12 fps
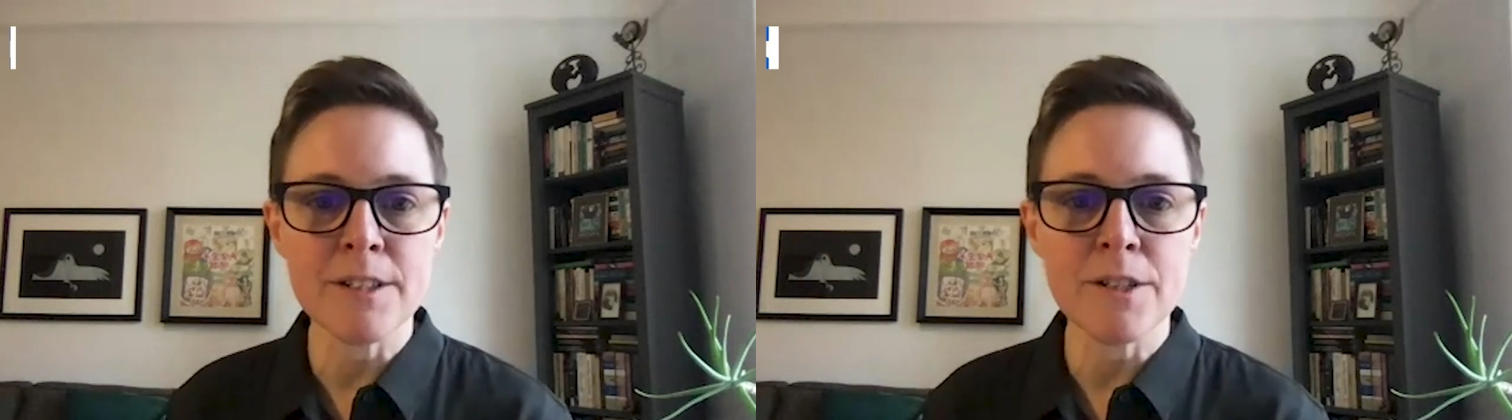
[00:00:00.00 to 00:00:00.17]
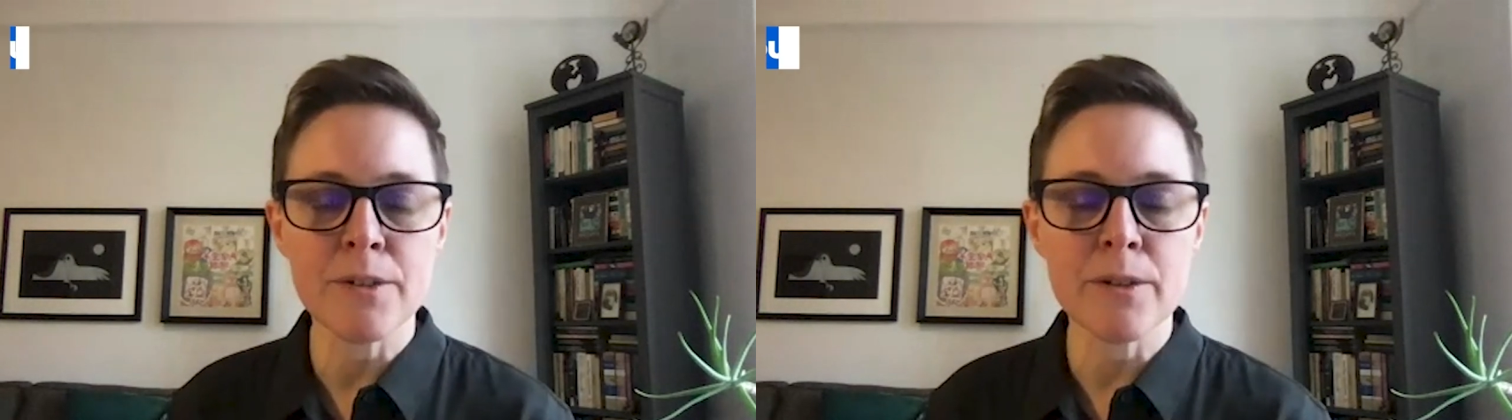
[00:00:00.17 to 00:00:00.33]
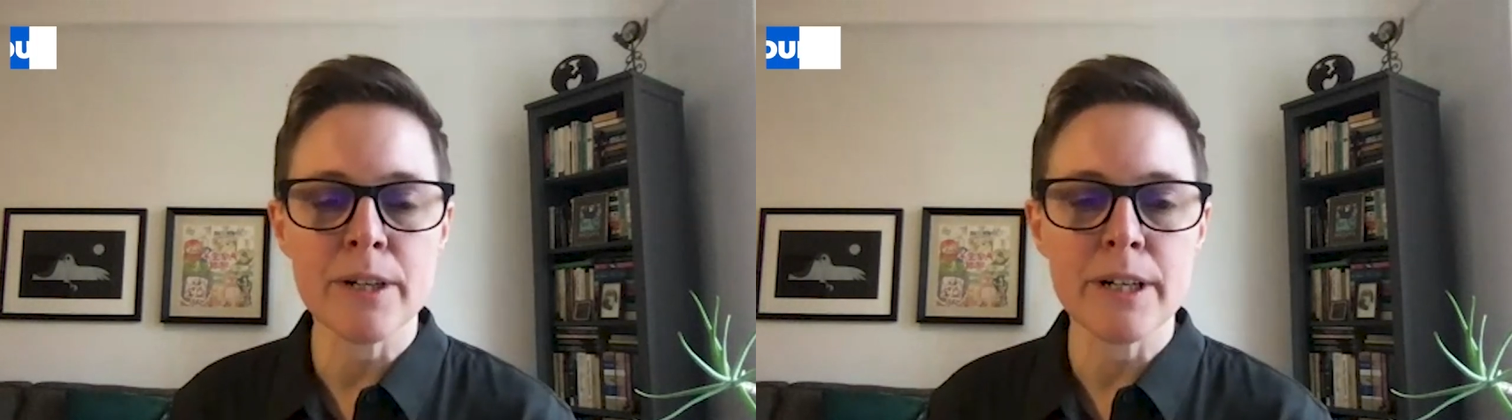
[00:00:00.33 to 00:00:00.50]

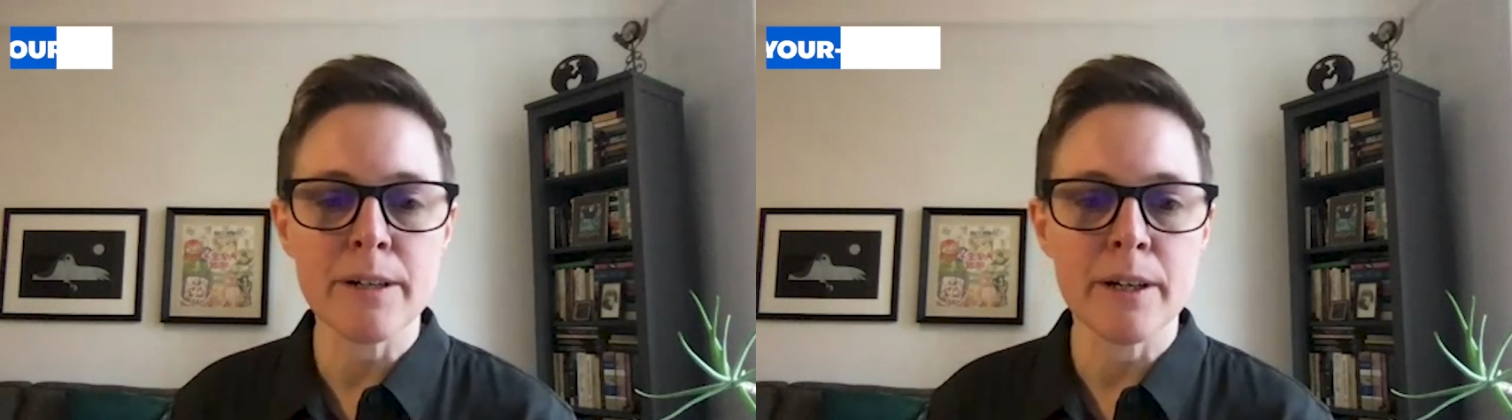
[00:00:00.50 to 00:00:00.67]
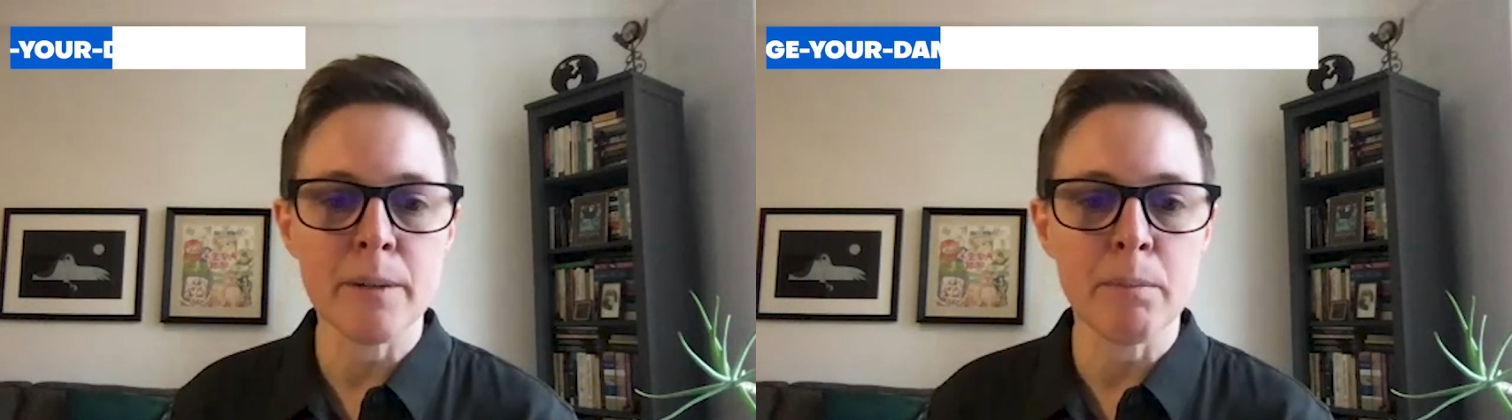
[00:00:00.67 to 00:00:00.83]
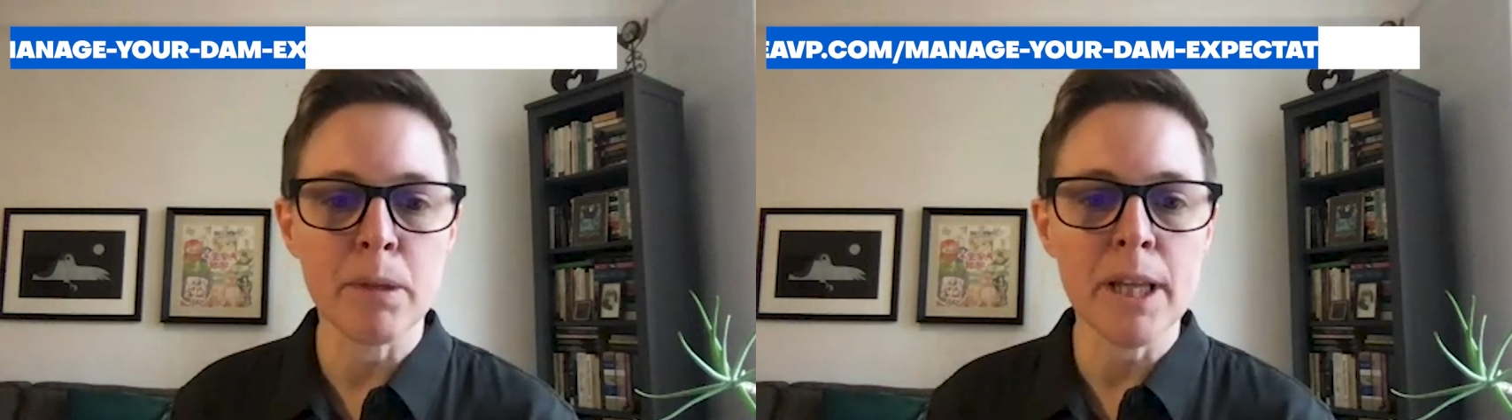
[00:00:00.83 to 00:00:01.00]
into
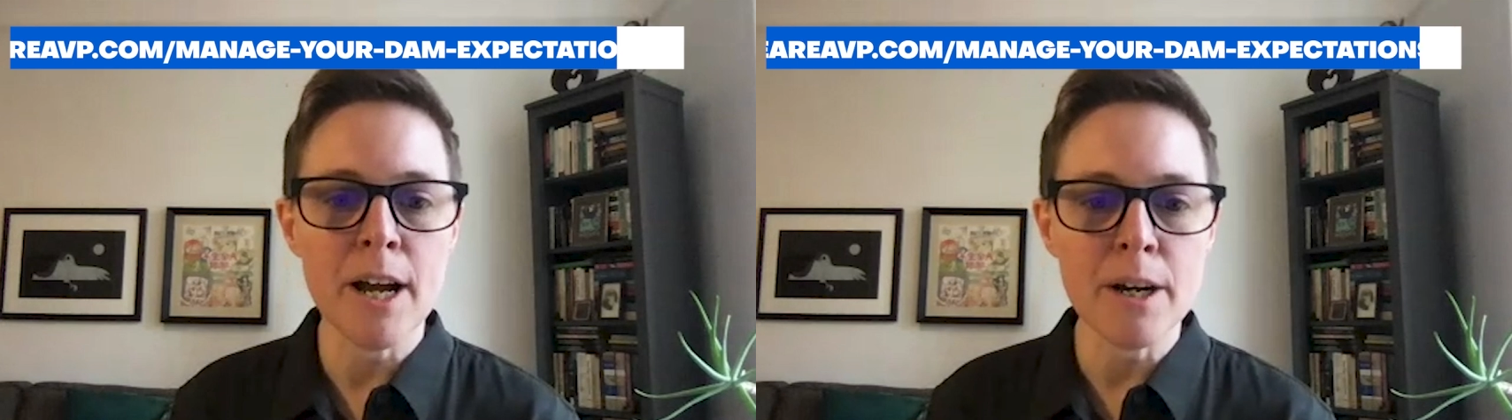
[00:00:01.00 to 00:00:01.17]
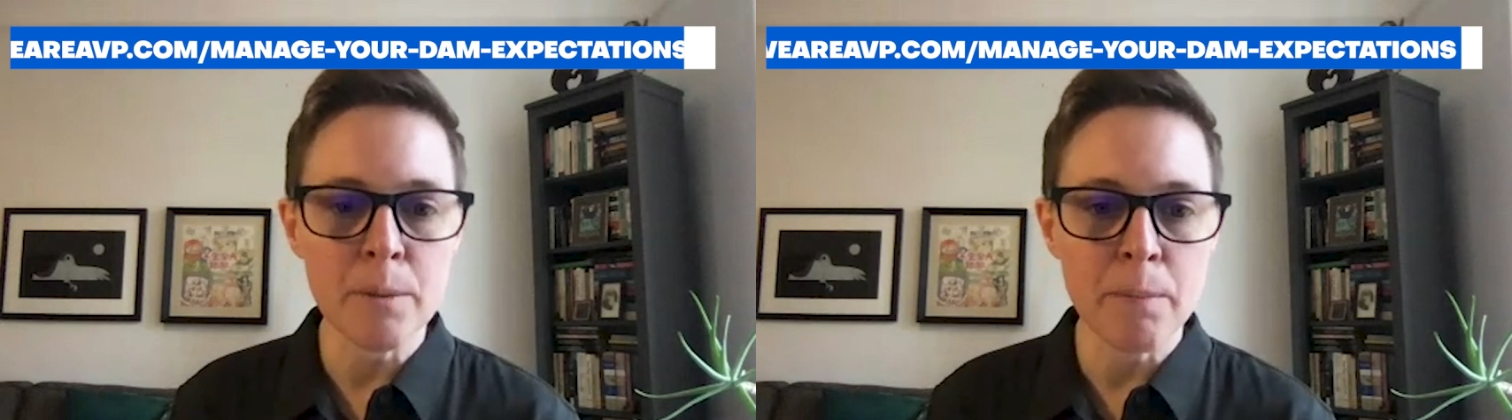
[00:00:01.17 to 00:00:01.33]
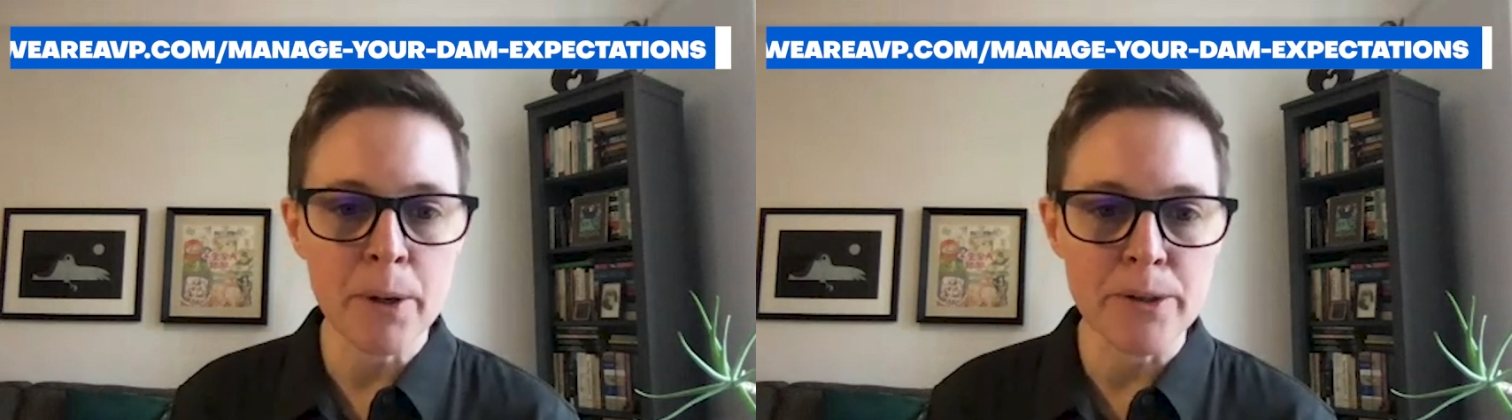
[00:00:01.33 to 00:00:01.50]
a
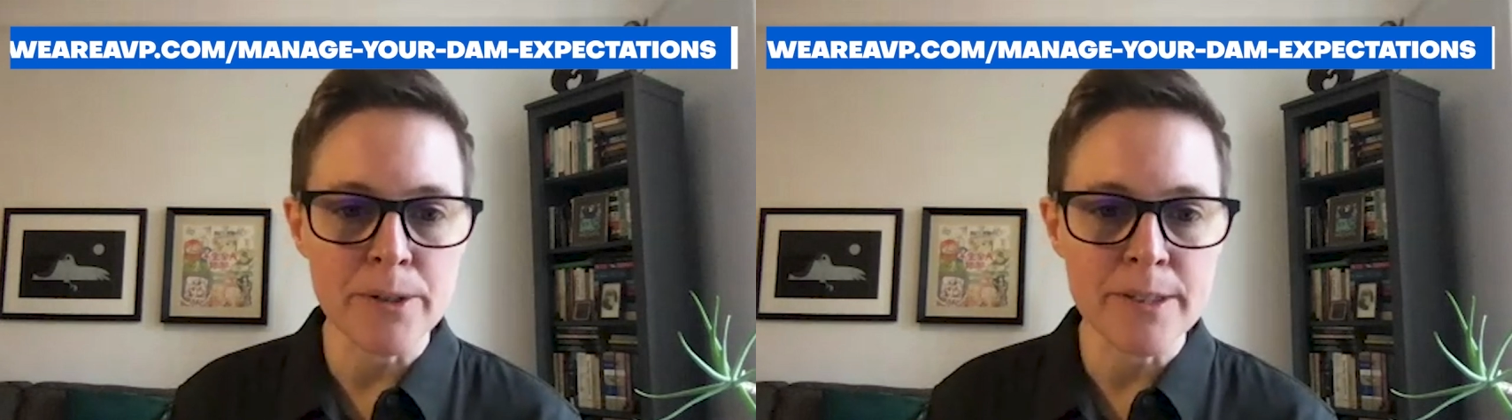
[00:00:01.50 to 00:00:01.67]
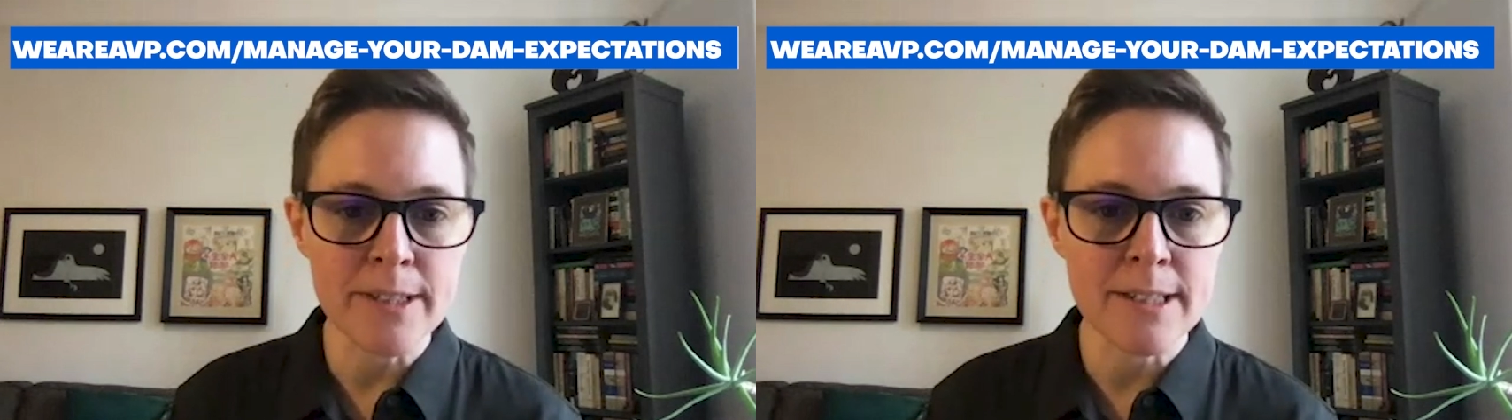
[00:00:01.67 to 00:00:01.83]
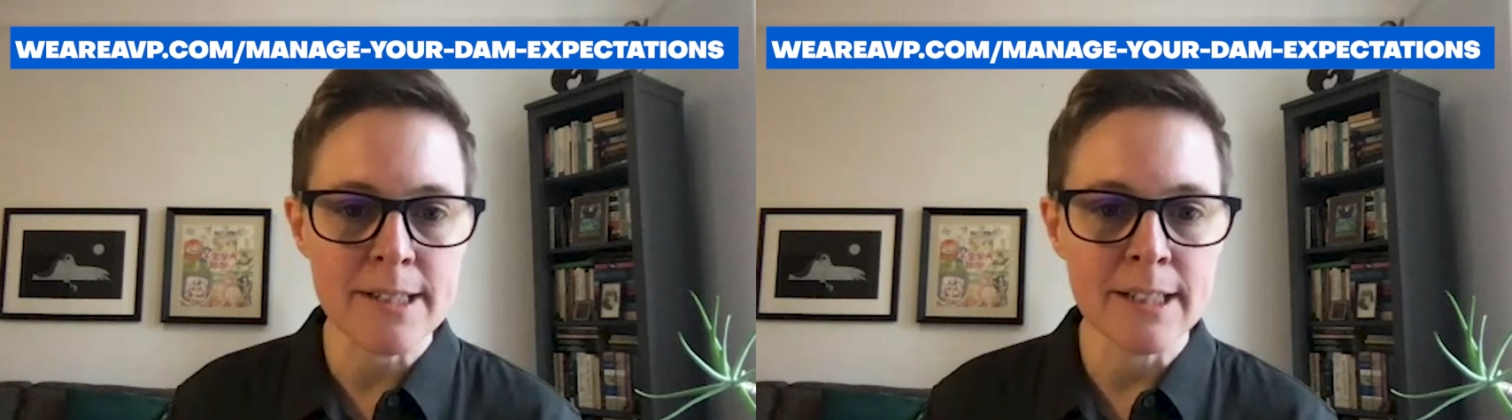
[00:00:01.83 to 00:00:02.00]
blog
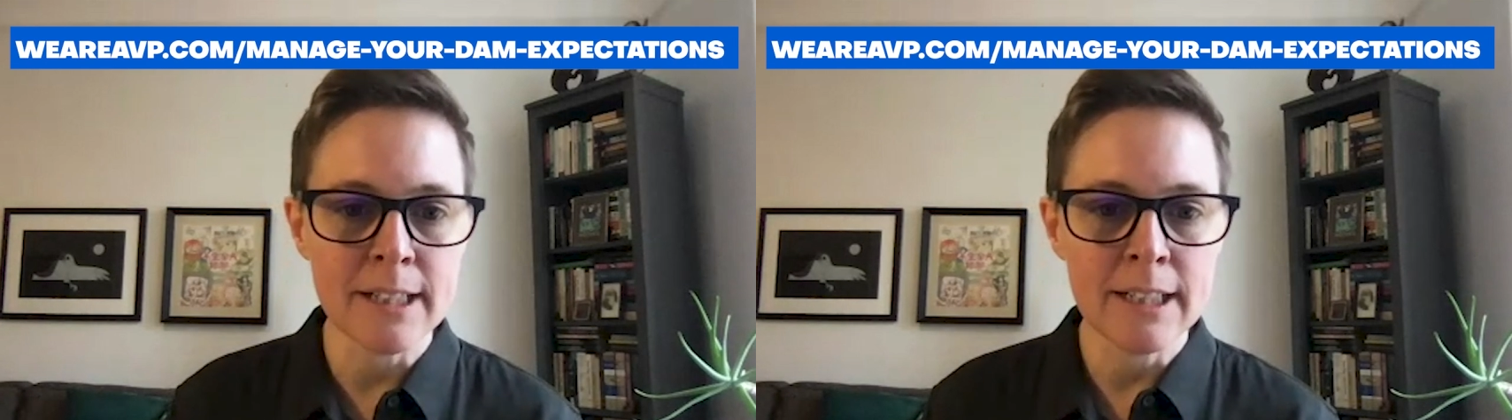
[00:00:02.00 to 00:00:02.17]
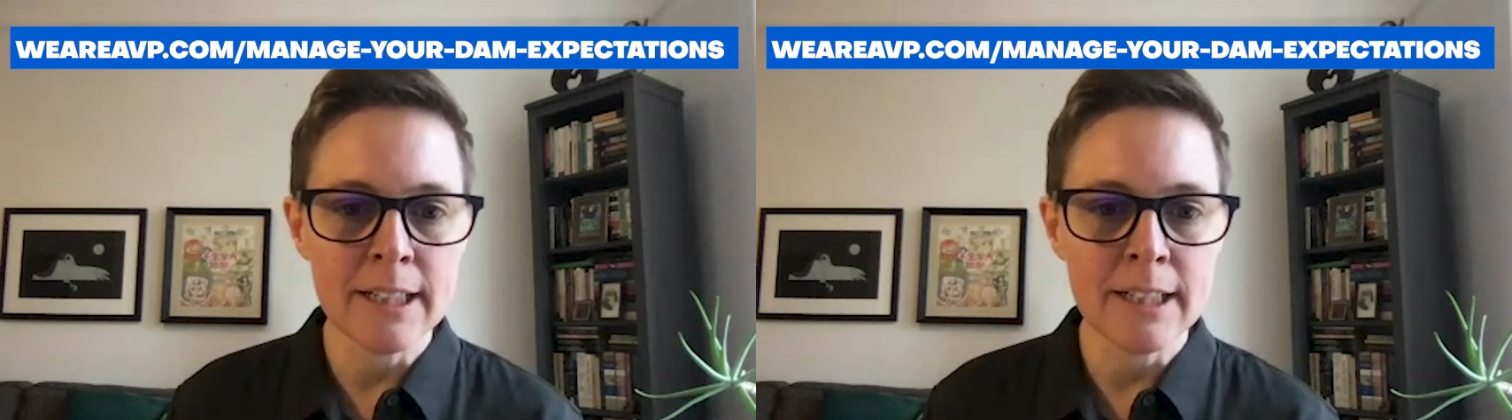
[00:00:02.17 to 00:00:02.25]
post